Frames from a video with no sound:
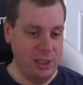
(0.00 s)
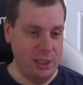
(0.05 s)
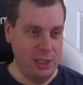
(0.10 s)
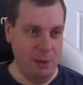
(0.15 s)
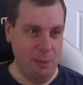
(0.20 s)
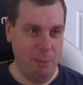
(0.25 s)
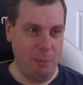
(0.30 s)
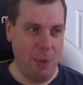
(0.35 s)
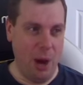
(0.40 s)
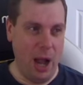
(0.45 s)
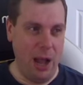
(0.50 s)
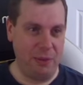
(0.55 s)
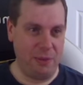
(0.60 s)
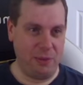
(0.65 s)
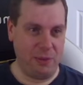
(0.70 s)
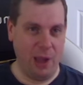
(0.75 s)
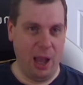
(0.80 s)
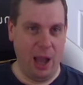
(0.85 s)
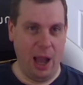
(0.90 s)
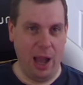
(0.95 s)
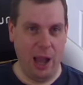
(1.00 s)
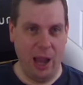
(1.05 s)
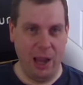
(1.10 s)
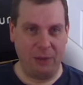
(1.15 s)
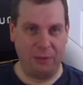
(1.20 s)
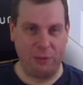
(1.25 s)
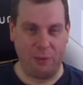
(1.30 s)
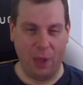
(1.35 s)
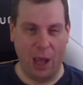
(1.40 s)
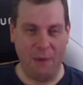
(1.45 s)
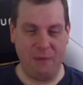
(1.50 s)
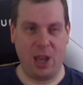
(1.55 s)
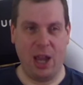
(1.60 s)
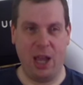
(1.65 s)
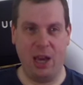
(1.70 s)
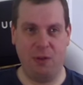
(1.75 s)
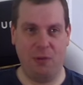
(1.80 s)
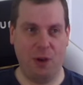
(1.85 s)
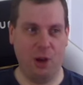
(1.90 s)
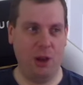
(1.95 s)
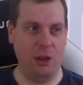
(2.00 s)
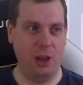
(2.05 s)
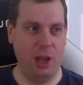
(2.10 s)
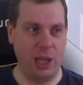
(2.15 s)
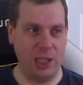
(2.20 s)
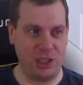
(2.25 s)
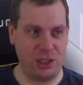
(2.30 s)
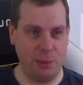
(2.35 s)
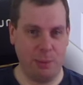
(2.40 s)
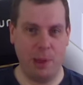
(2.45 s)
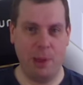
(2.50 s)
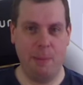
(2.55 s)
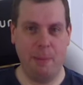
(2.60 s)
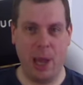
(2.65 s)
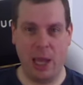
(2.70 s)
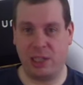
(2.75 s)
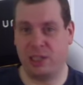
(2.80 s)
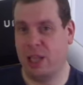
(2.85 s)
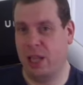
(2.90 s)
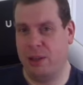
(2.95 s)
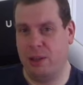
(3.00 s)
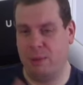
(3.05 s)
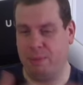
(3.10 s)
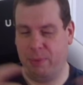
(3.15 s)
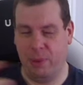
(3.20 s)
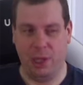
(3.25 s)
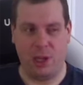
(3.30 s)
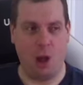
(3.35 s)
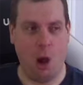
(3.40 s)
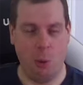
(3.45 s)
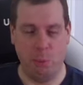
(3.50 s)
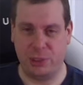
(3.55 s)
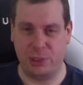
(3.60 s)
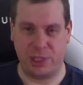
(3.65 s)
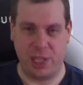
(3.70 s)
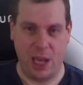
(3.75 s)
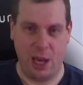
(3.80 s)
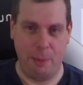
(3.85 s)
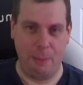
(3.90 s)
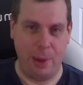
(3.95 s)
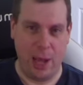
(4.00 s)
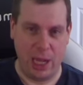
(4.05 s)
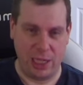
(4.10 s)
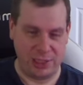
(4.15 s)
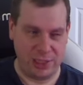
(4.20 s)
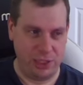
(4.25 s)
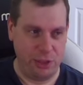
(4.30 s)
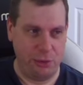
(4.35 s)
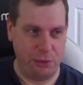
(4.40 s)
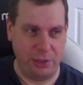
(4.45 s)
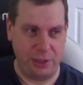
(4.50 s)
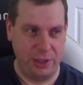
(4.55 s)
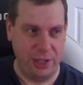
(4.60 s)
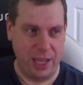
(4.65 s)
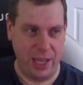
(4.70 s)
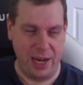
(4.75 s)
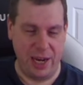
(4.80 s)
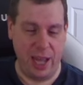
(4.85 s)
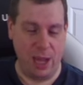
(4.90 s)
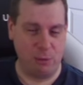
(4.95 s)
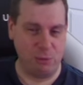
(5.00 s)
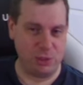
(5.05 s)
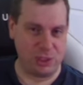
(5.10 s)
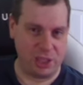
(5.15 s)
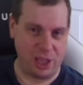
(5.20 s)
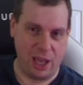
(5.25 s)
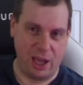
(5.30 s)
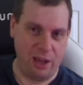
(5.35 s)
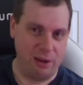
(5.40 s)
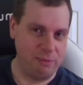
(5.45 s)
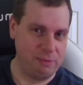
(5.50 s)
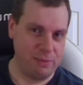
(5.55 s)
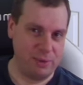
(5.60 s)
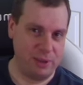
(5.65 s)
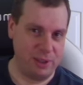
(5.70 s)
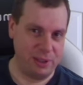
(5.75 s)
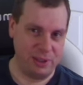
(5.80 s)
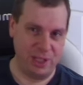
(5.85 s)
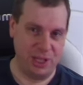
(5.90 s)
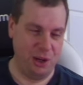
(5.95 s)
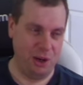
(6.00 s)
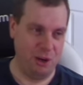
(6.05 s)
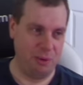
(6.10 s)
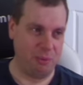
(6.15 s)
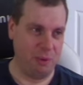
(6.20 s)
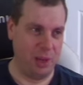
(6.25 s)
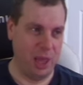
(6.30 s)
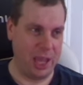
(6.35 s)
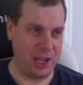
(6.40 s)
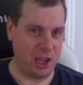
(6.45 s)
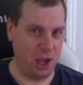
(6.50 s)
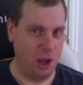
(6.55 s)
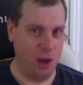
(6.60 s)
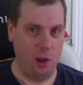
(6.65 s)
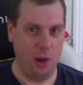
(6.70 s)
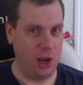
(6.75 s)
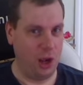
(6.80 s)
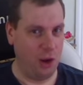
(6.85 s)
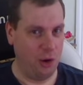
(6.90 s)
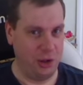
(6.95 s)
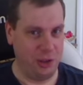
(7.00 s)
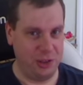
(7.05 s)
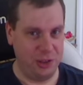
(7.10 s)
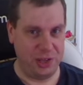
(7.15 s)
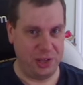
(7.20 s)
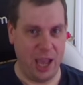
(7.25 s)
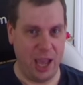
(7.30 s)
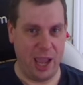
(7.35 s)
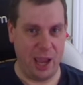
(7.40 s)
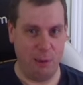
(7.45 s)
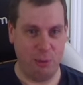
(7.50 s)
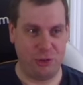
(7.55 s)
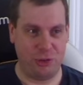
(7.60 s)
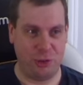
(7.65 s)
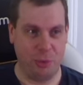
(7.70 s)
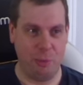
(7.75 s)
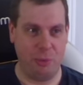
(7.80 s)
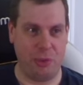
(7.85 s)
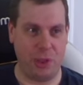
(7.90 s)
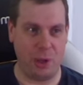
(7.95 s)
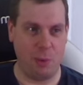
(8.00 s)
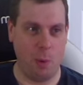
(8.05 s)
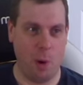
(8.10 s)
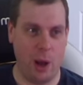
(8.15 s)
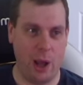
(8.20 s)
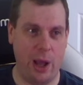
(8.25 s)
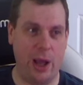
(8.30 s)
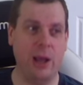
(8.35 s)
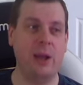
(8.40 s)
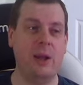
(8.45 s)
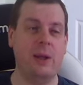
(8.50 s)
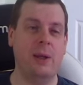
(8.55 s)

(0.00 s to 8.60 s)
But I've kind of heard, like, some of the mechs, like the Comstar packs, I don't think they announced that, you know, like, early on in the day. It was something where